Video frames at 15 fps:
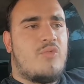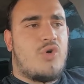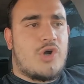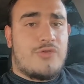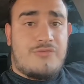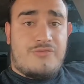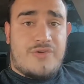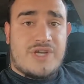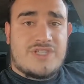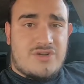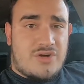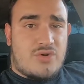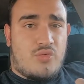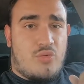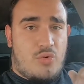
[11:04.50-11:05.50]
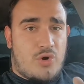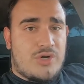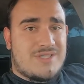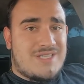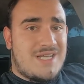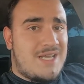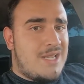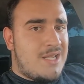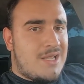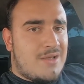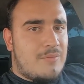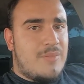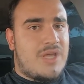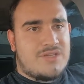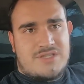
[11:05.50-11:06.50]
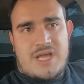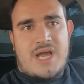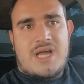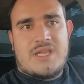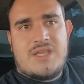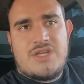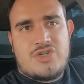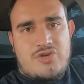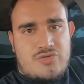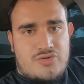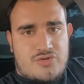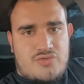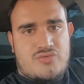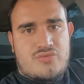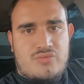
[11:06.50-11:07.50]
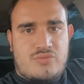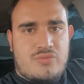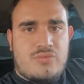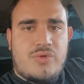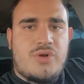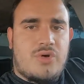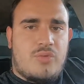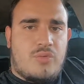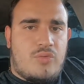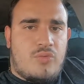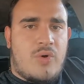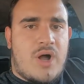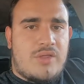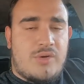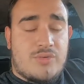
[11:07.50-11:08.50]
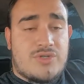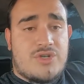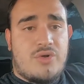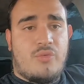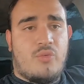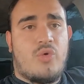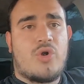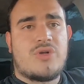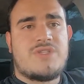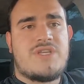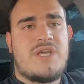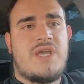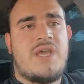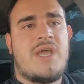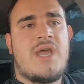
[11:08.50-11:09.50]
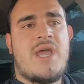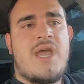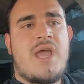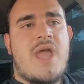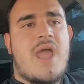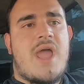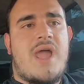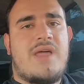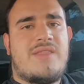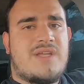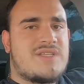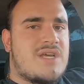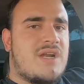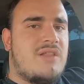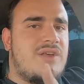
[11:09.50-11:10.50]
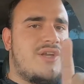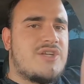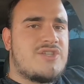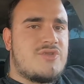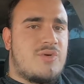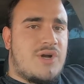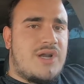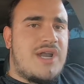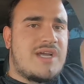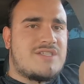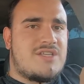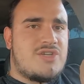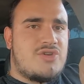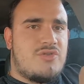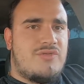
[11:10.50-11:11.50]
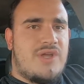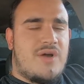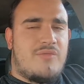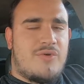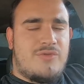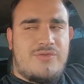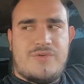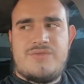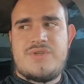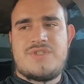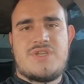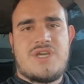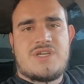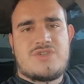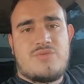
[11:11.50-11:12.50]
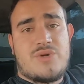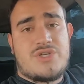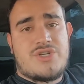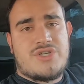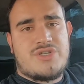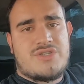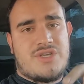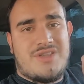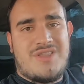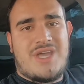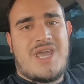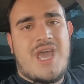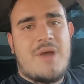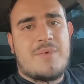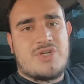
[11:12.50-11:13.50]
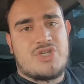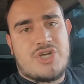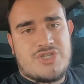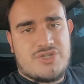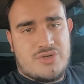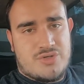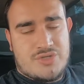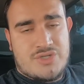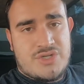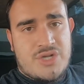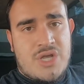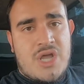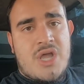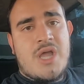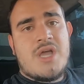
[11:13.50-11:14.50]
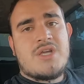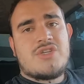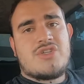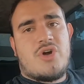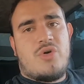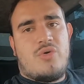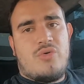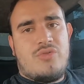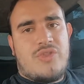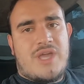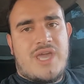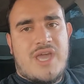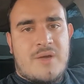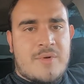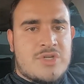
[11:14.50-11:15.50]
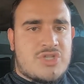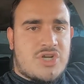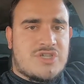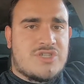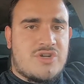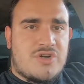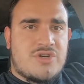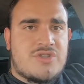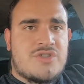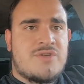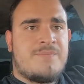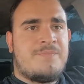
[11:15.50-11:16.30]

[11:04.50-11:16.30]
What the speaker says: were fixed under warranty because they had the issues, while they were still in warranty. And that's going to lead us to our next issue of the M156, which is the cam adjusters. So the cam adjusters